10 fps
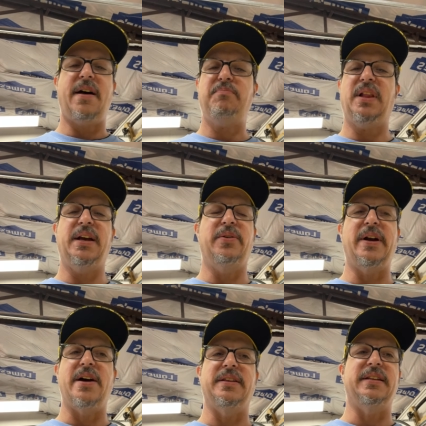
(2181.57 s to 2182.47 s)
played
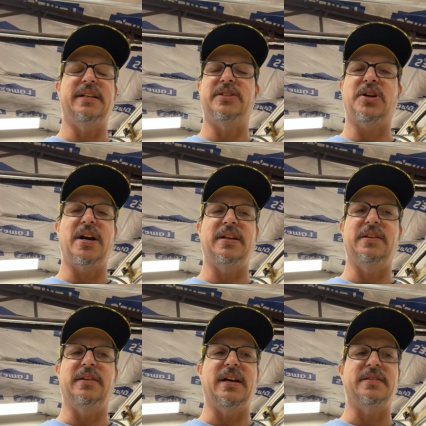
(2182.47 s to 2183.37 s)
around in there trying to
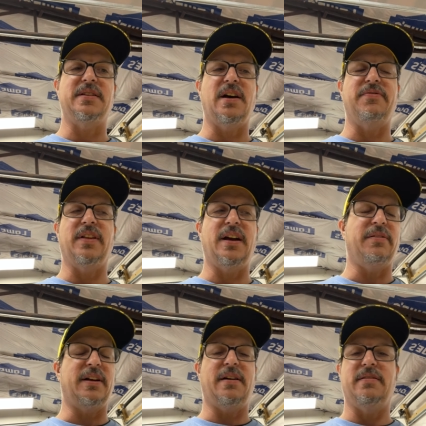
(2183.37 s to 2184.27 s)
do that stuff like
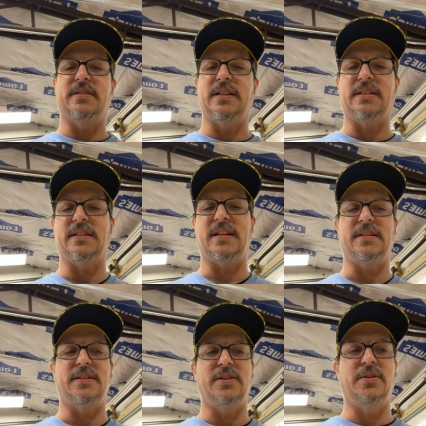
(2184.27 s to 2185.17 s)
when I was 16
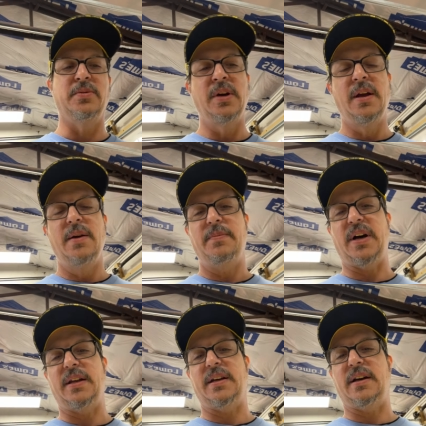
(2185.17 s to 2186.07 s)
too,
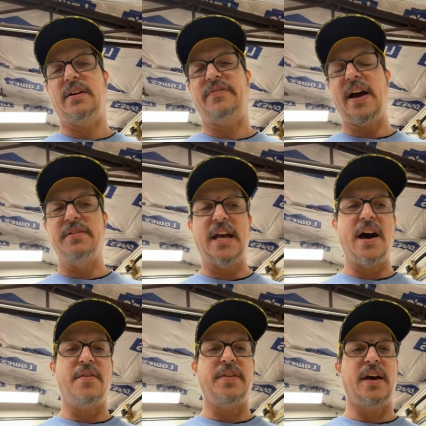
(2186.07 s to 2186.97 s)
but found
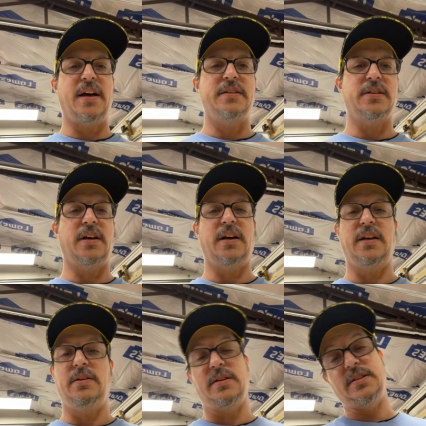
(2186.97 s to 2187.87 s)
out that
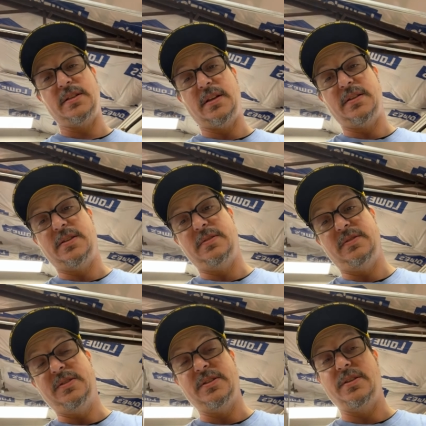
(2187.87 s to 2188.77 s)
you could just
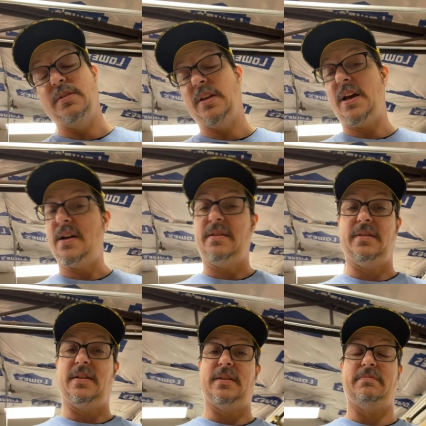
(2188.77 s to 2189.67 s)
do that,
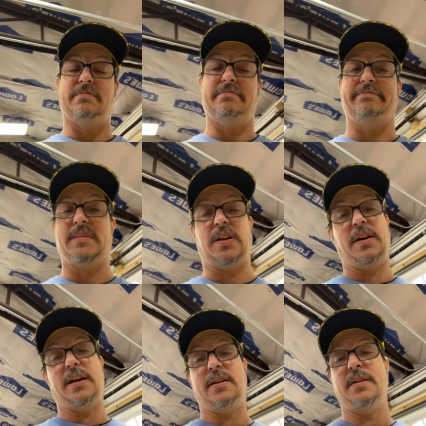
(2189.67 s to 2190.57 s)
and that's all
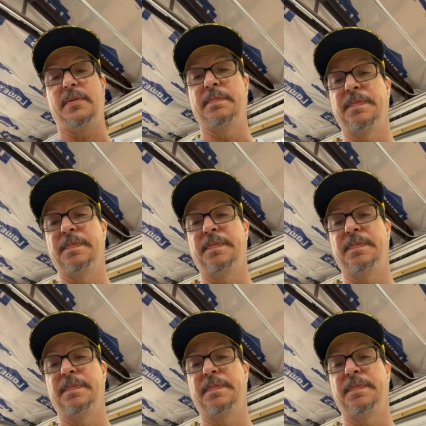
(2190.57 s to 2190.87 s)
you gotta do.